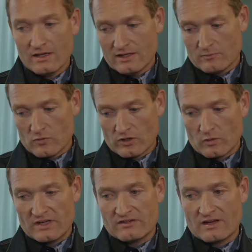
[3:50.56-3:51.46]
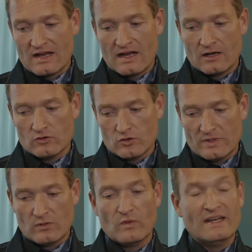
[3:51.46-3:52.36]
It's more the question, how do
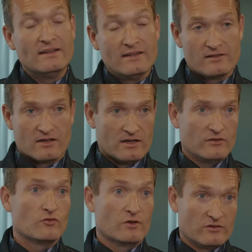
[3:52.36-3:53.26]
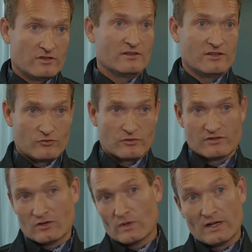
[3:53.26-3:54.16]
we redesign trust and
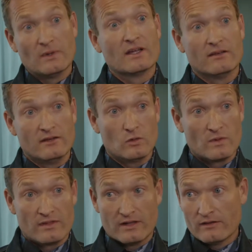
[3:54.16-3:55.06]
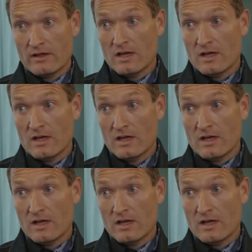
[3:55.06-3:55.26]
distrust in a way we can deal with it?